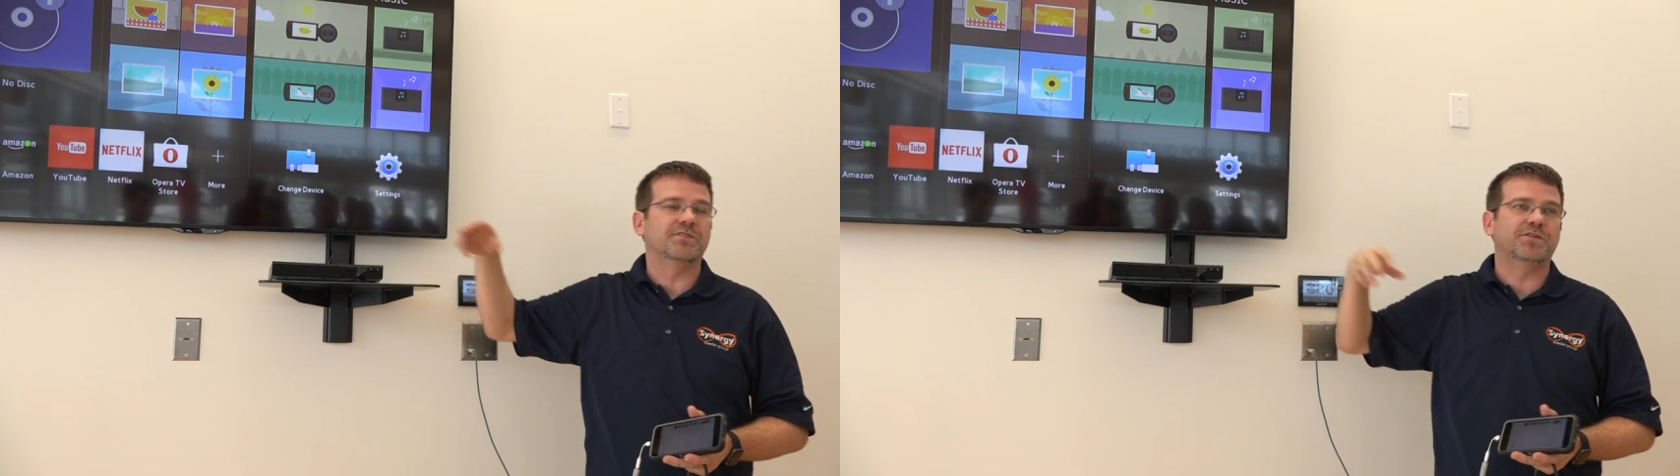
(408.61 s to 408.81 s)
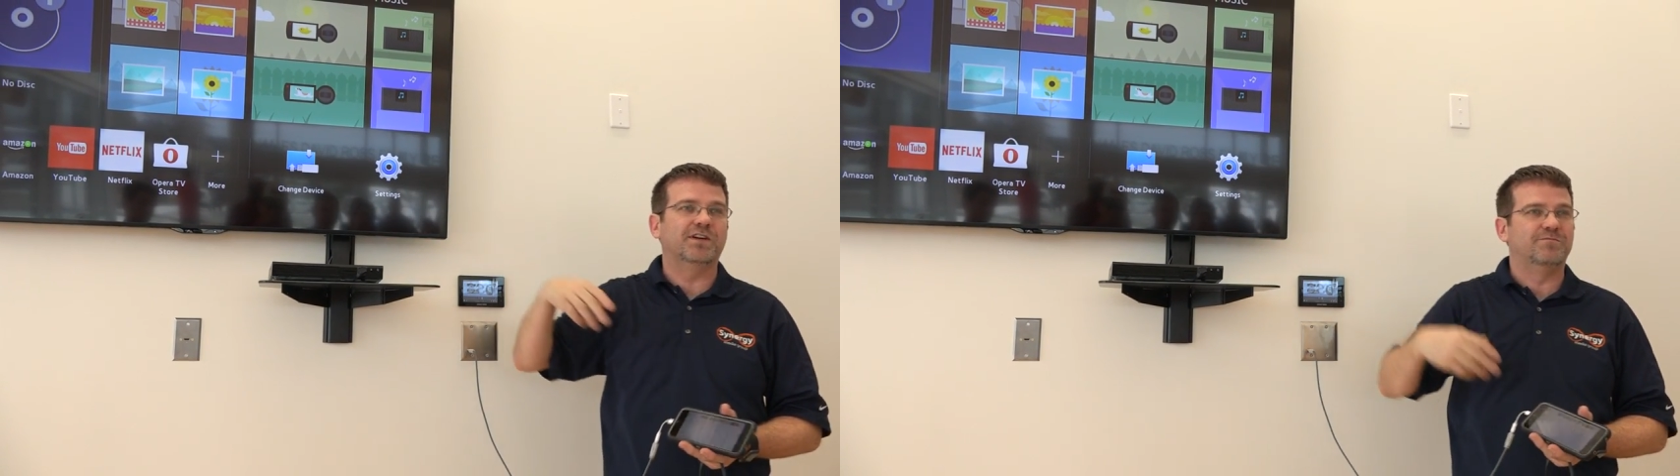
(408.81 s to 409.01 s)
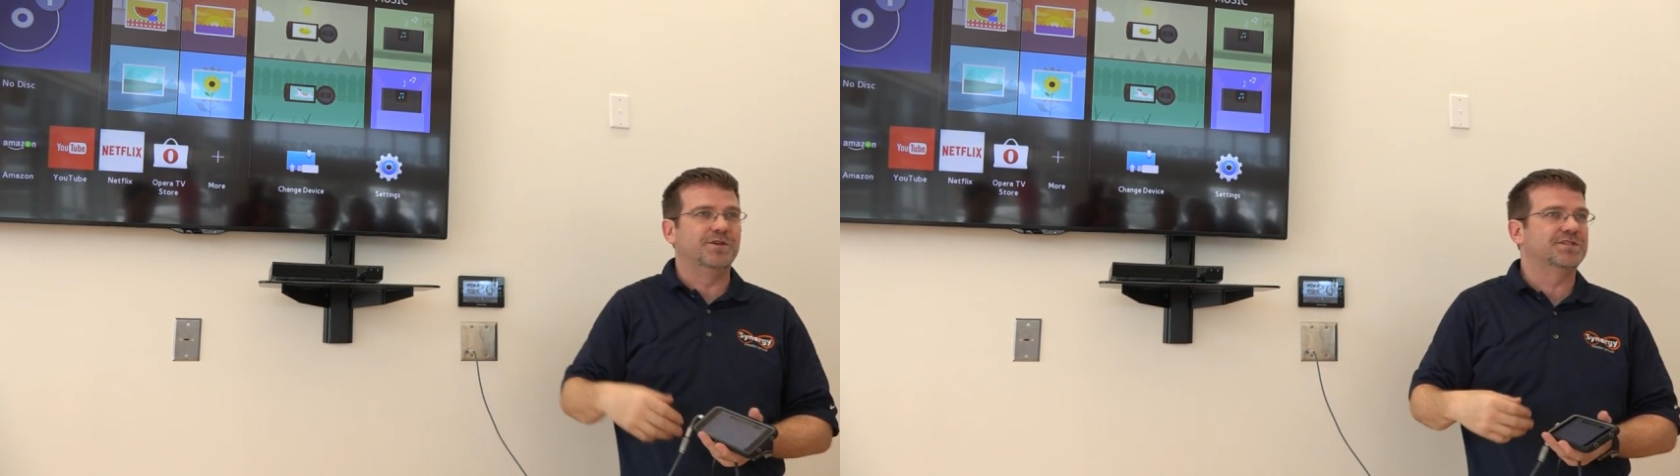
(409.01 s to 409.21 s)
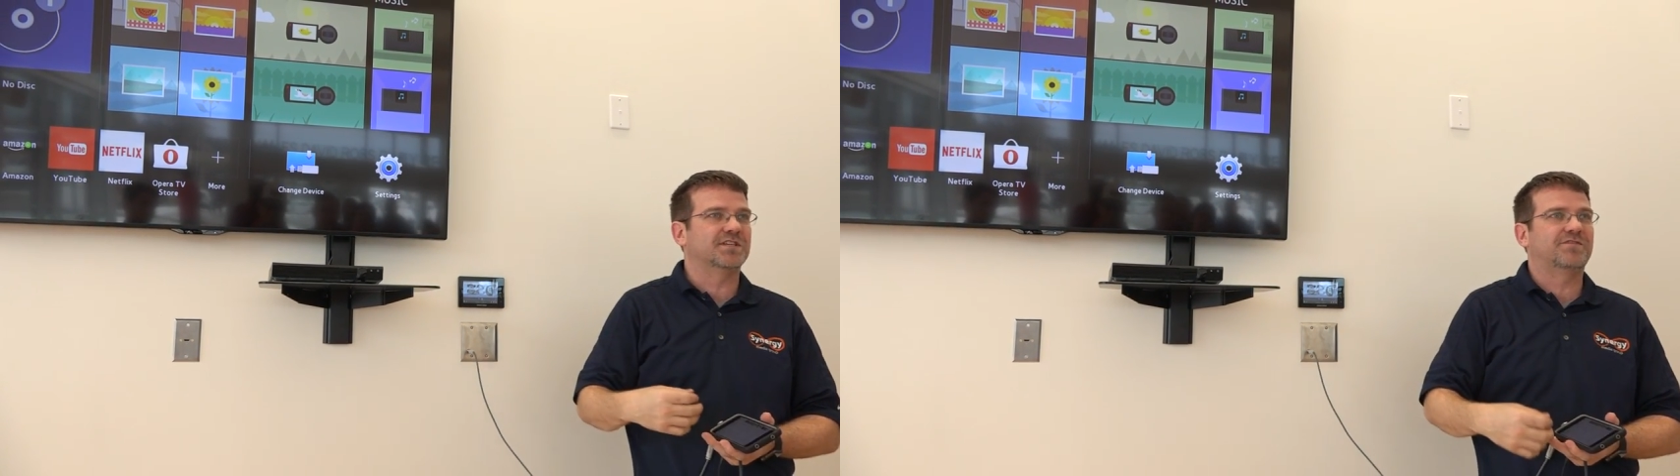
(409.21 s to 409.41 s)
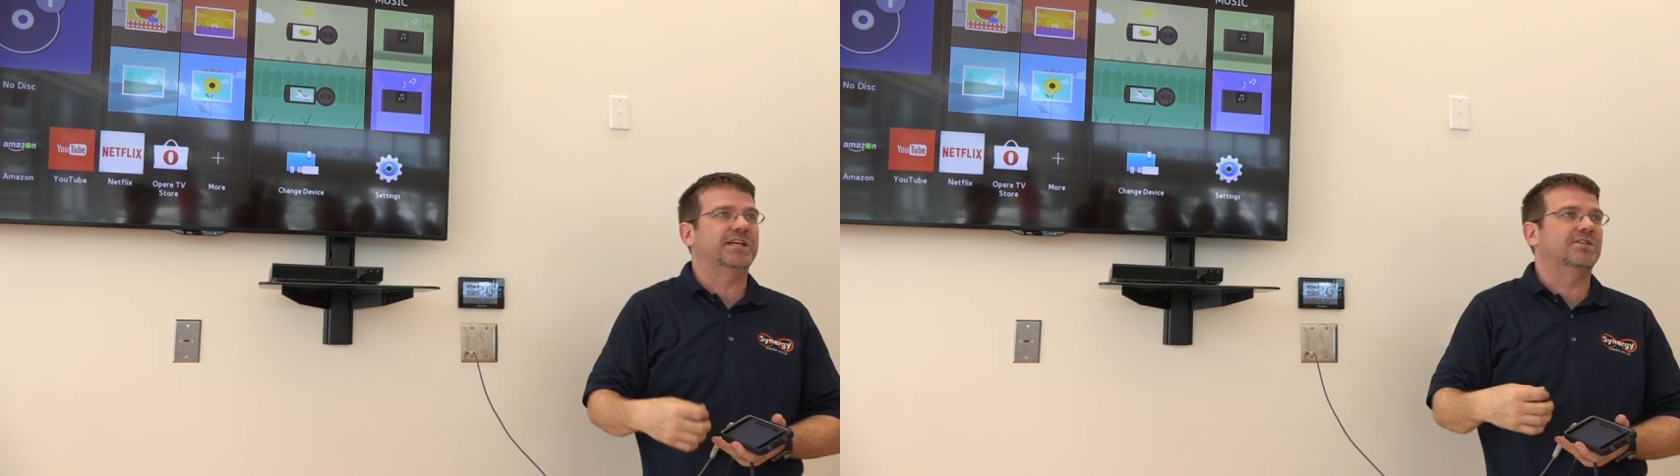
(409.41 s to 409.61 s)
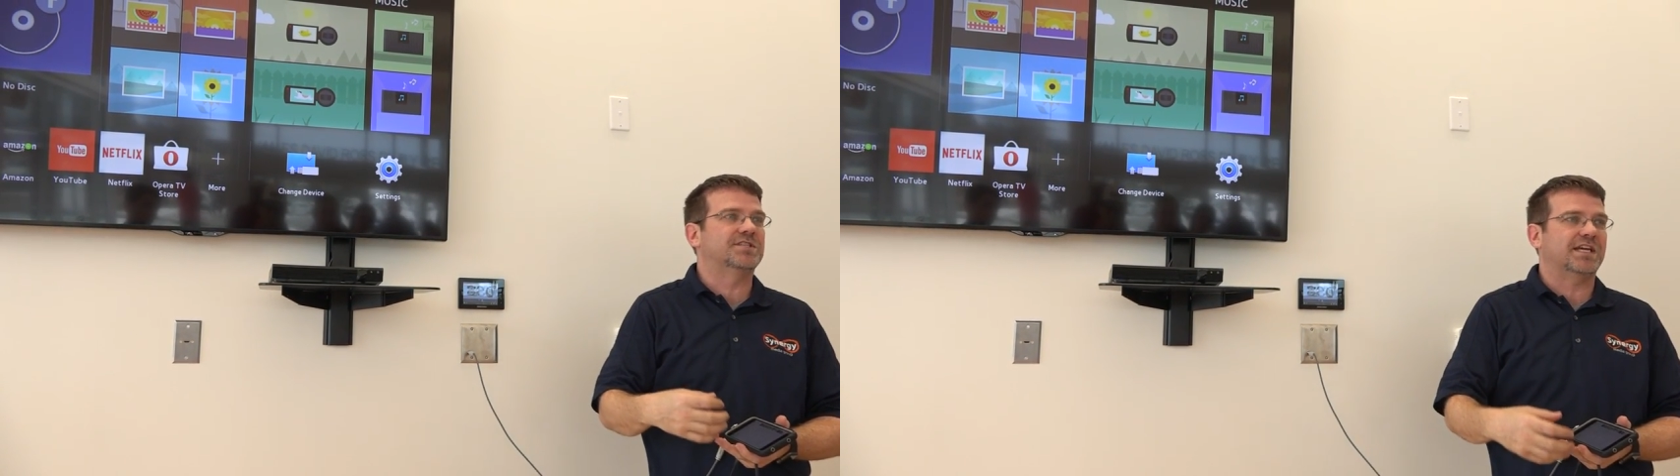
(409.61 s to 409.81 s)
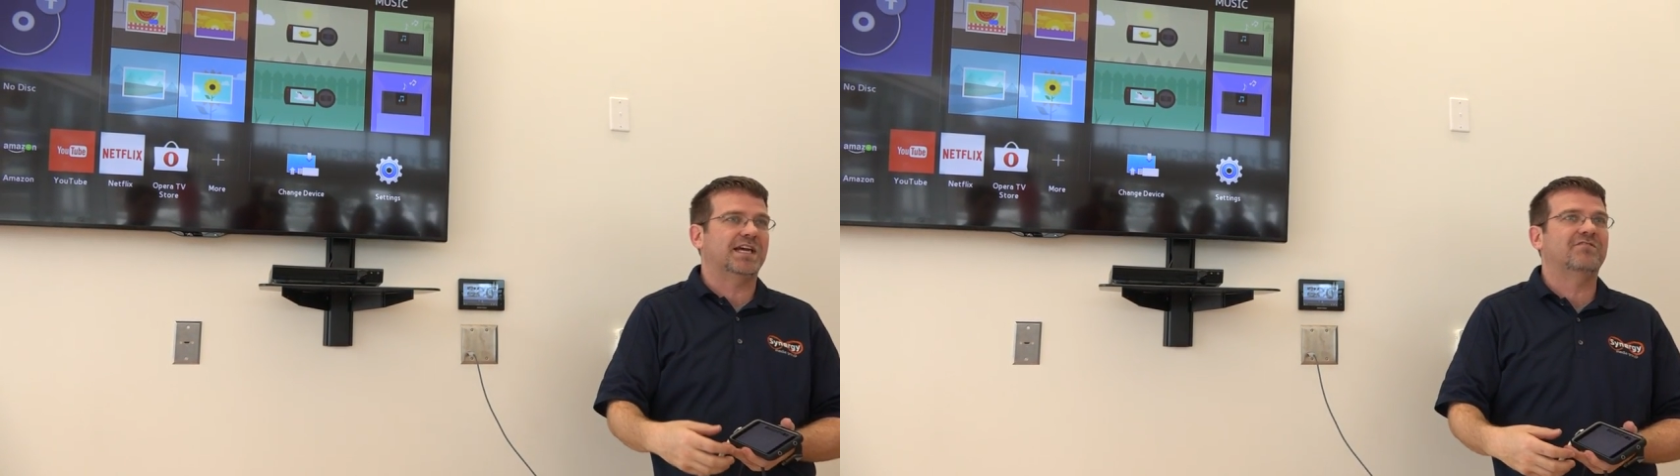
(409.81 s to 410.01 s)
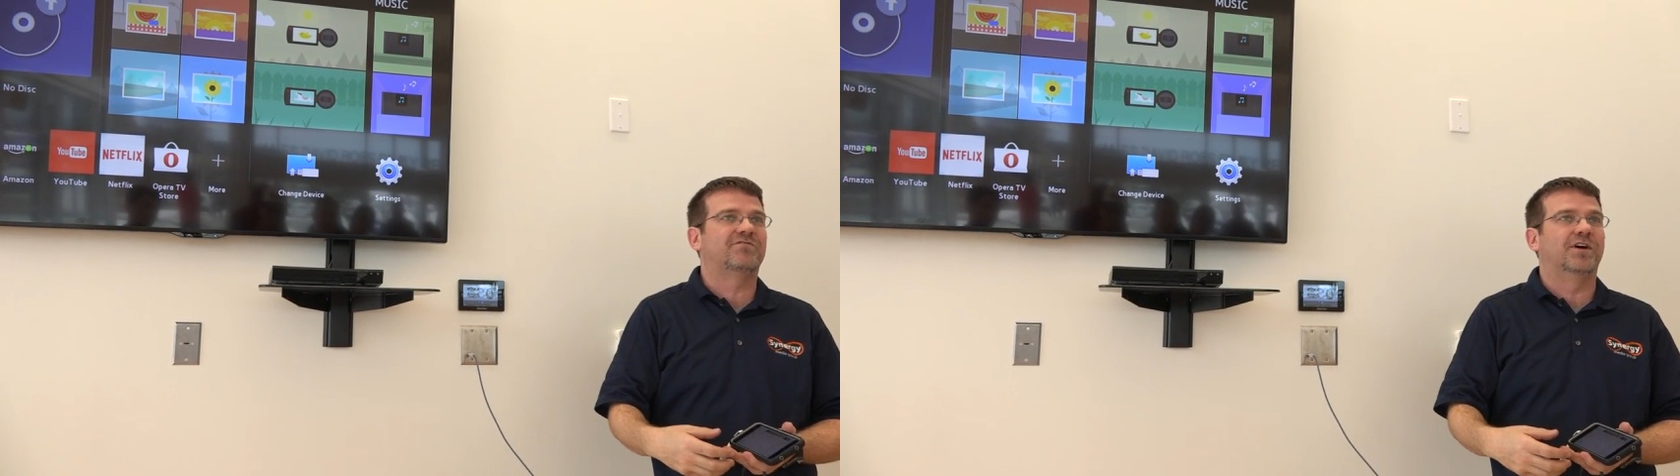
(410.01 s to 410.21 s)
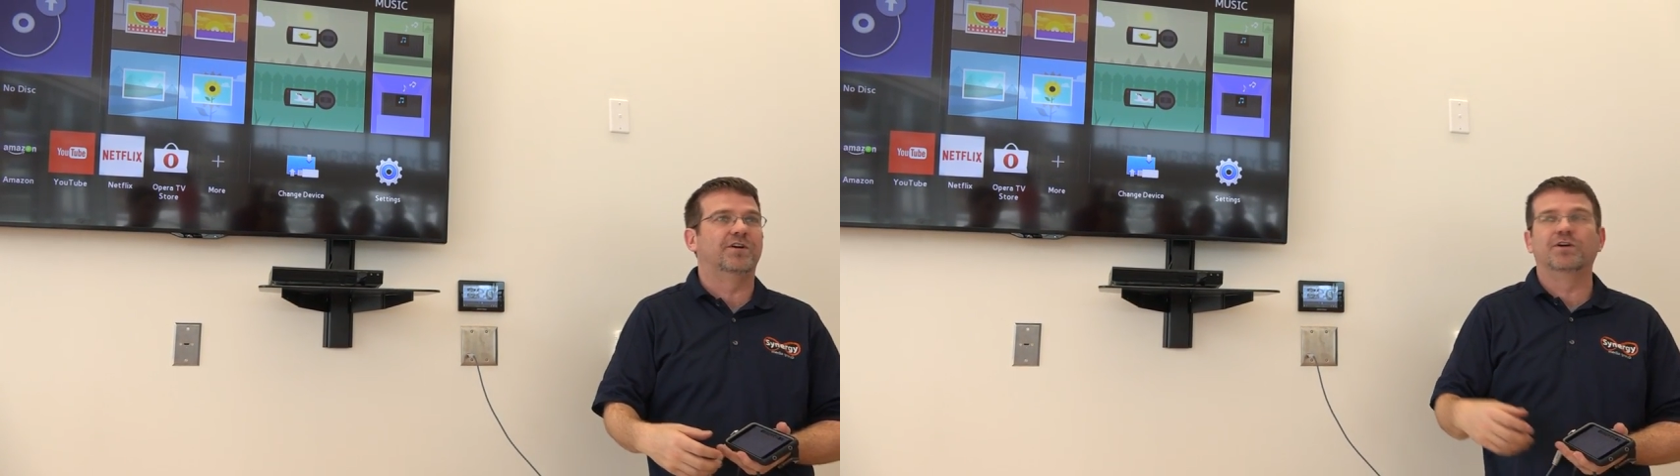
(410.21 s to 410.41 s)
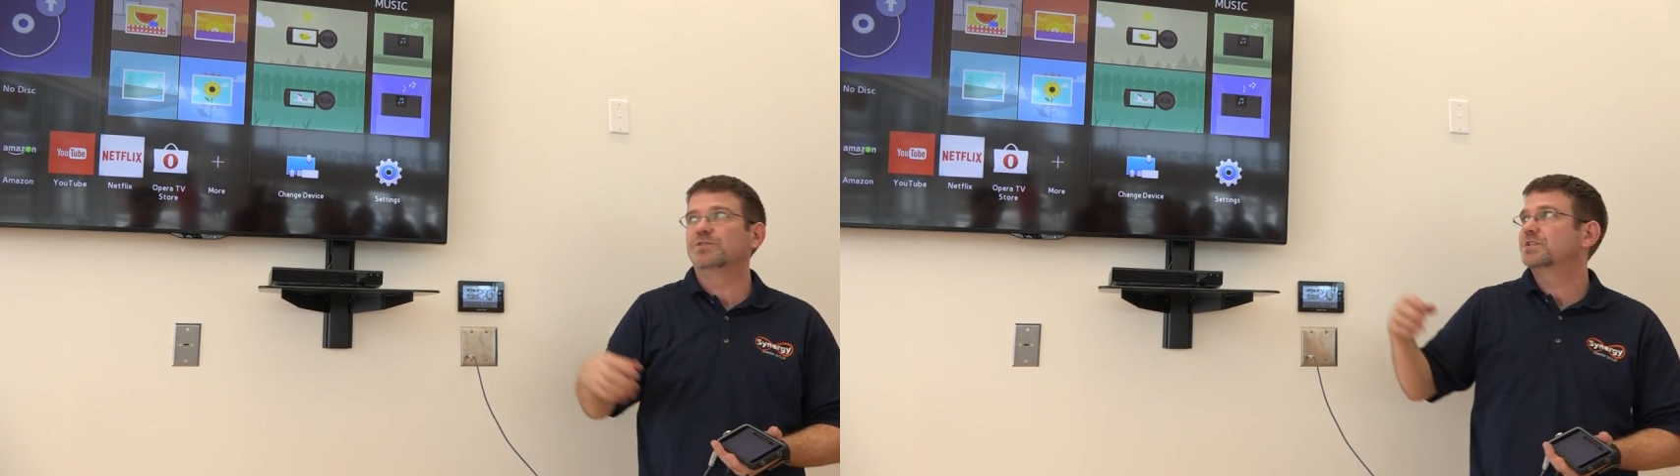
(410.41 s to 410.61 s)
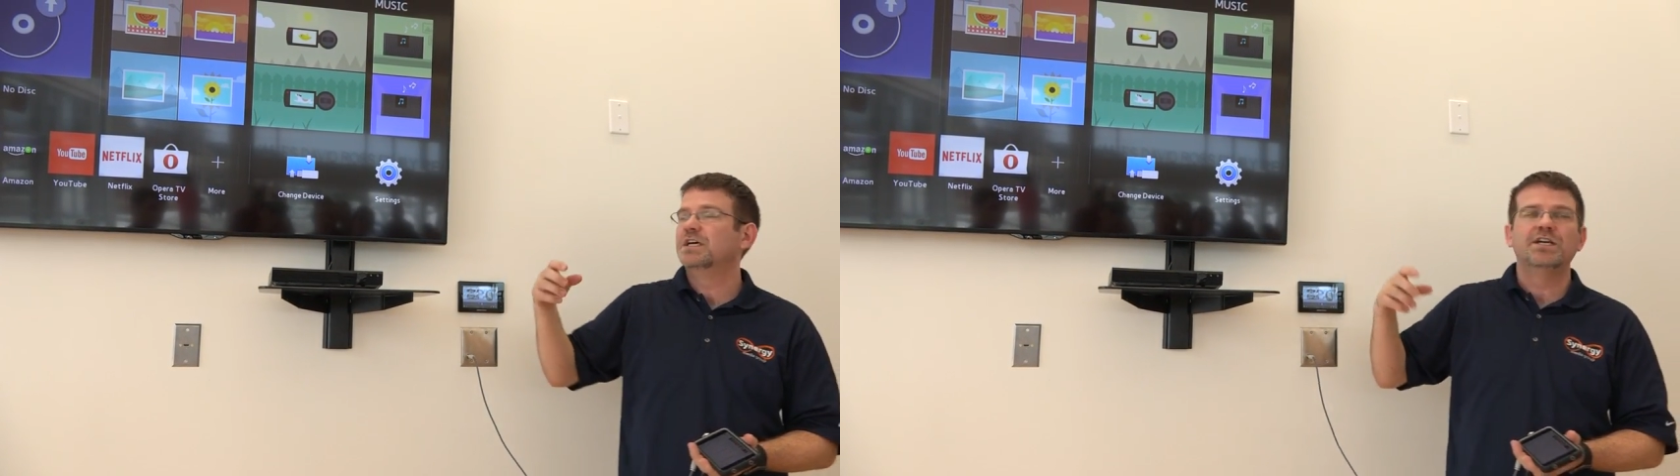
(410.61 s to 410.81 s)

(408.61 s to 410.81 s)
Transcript: If you have music, videos, and photos,